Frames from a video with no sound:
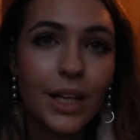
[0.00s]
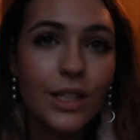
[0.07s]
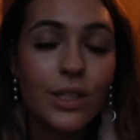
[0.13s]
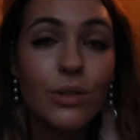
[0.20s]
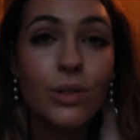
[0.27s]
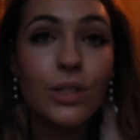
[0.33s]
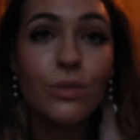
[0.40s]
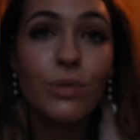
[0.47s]

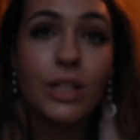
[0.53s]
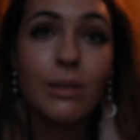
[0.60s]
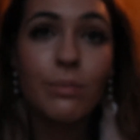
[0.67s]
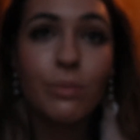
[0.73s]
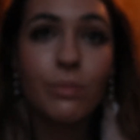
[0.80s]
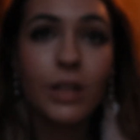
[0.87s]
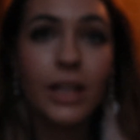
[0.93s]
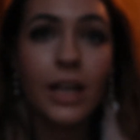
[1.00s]
So it's really
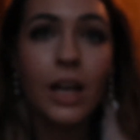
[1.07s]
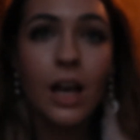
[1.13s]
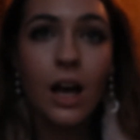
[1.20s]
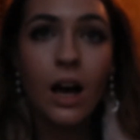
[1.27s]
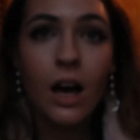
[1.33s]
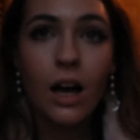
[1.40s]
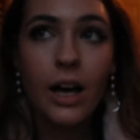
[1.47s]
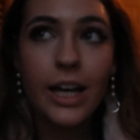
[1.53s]
like,
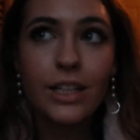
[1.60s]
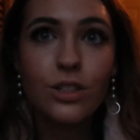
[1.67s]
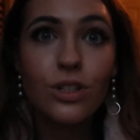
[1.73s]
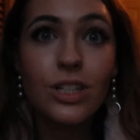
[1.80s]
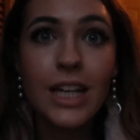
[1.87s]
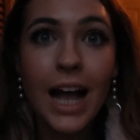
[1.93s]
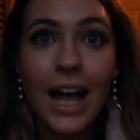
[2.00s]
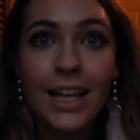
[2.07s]
it's
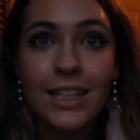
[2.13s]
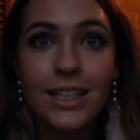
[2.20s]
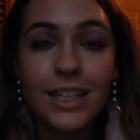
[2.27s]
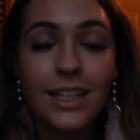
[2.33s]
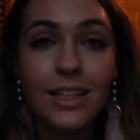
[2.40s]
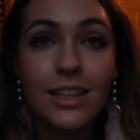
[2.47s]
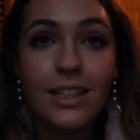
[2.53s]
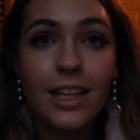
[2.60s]
just
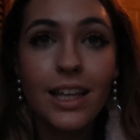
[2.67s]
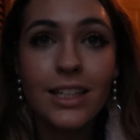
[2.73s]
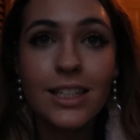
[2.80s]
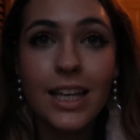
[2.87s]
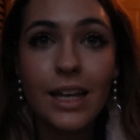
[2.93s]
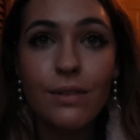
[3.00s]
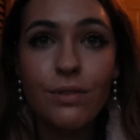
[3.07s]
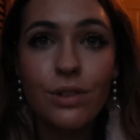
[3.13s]
handy. It'll
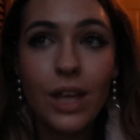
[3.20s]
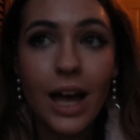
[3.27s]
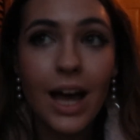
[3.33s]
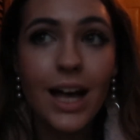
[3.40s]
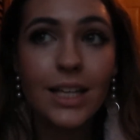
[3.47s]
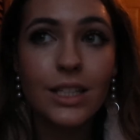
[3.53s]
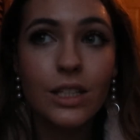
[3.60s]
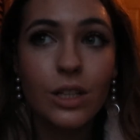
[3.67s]
save you the
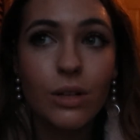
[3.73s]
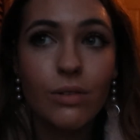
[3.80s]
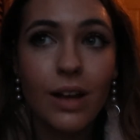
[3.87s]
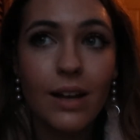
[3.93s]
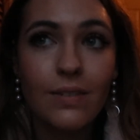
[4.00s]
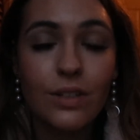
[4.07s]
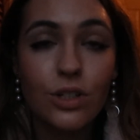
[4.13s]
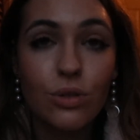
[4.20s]
hassle of
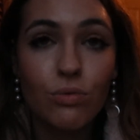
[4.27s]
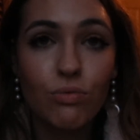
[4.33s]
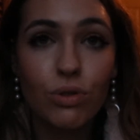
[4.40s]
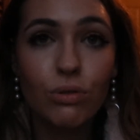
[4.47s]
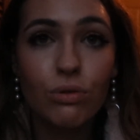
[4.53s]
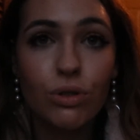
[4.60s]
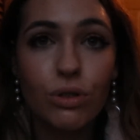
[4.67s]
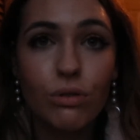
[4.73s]
having to
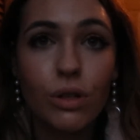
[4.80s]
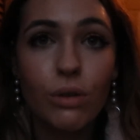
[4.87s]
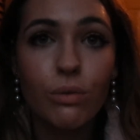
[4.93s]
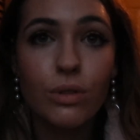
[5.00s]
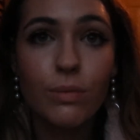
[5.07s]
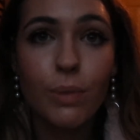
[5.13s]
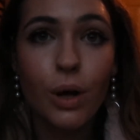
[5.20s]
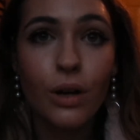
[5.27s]
root through
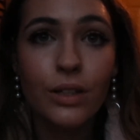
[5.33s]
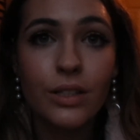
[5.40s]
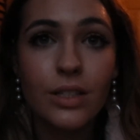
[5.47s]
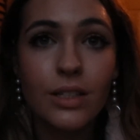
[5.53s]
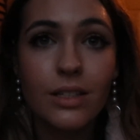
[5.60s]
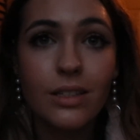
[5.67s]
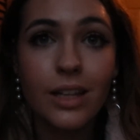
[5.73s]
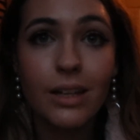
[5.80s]
loads of
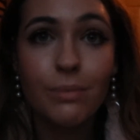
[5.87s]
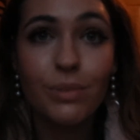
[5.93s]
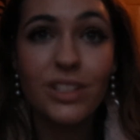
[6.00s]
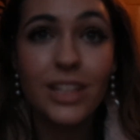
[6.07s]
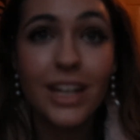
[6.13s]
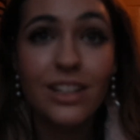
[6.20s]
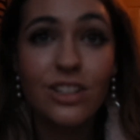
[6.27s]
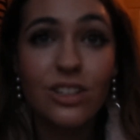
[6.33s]
boxes and
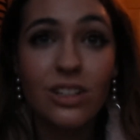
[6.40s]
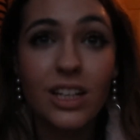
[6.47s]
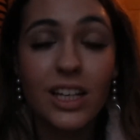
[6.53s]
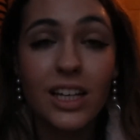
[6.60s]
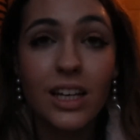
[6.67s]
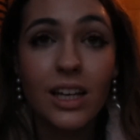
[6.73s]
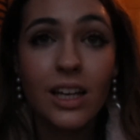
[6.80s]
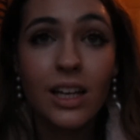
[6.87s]

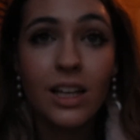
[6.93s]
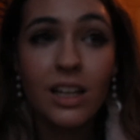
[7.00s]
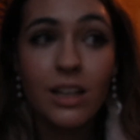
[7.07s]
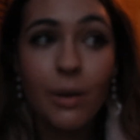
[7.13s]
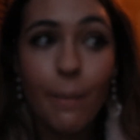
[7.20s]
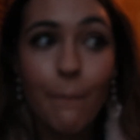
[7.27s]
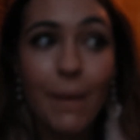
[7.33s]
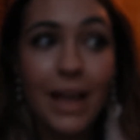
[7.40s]
potentially
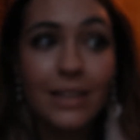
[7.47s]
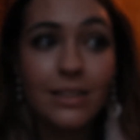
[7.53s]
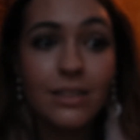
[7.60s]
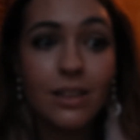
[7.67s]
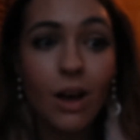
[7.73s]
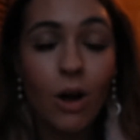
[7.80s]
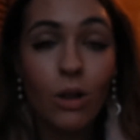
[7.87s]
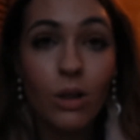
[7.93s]

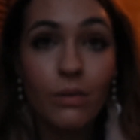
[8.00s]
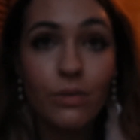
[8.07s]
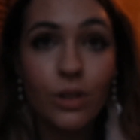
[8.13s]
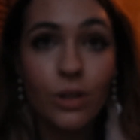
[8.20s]
mess all of